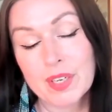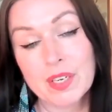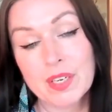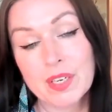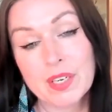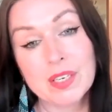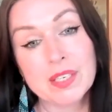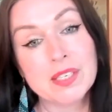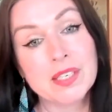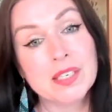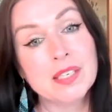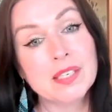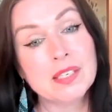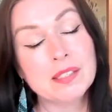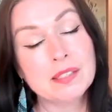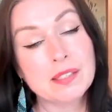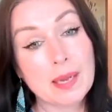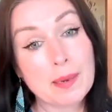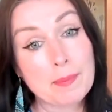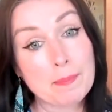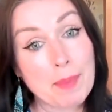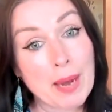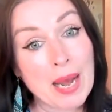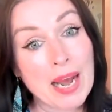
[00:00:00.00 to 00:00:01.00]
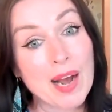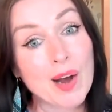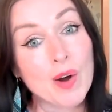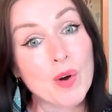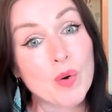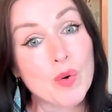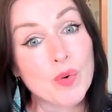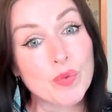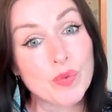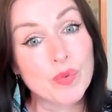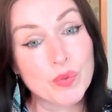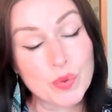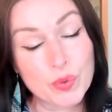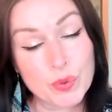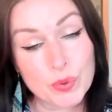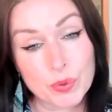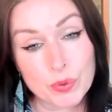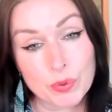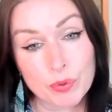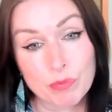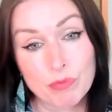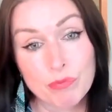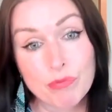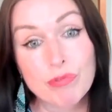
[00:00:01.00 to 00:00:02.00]
It is a
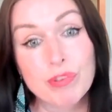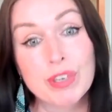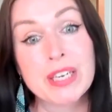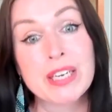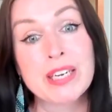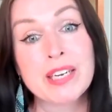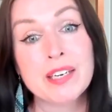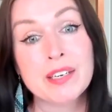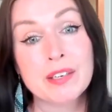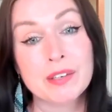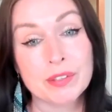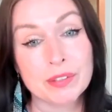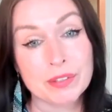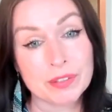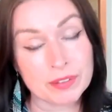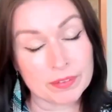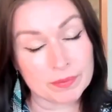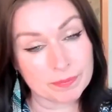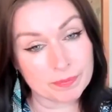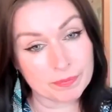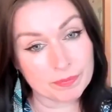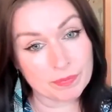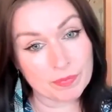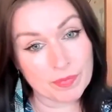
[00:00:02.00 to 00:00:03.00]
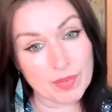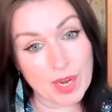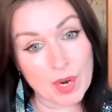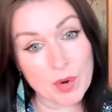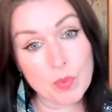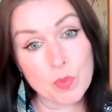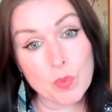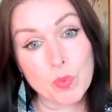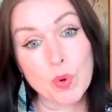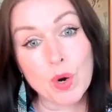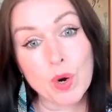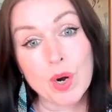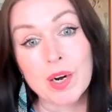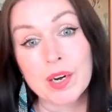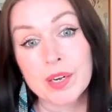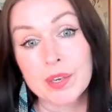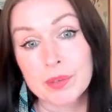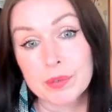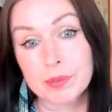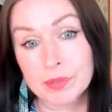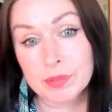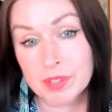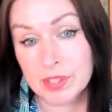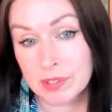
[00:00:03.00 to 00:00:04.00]
powerful, regal and
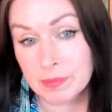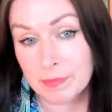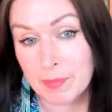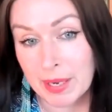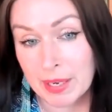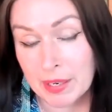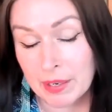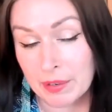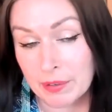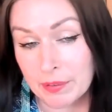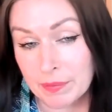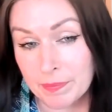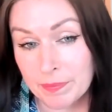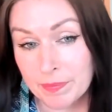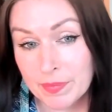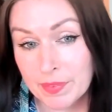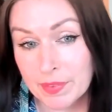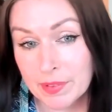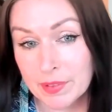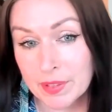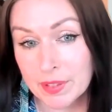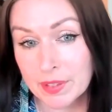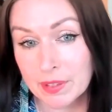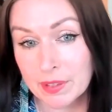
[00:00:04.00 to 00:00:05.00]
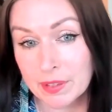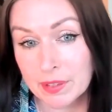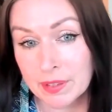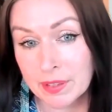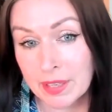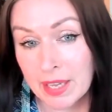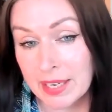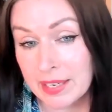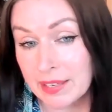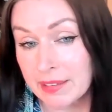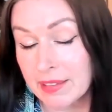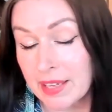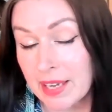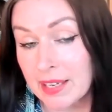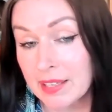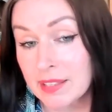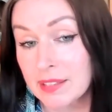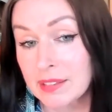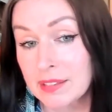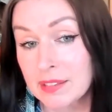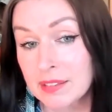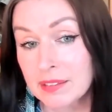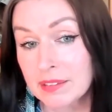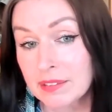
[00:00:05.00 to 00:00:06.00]
wild smell, like
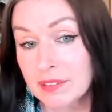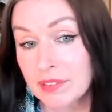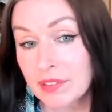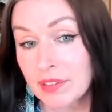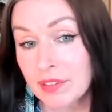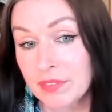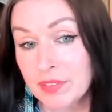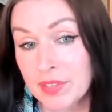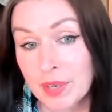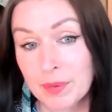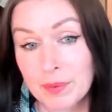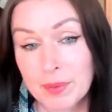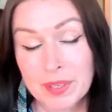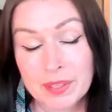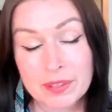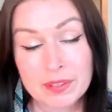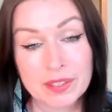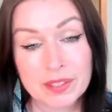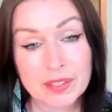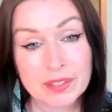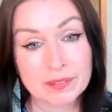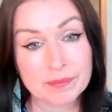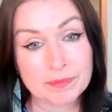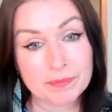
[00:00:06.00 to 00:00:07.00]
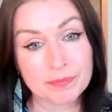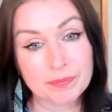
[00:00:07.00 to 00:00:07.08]
that of no other.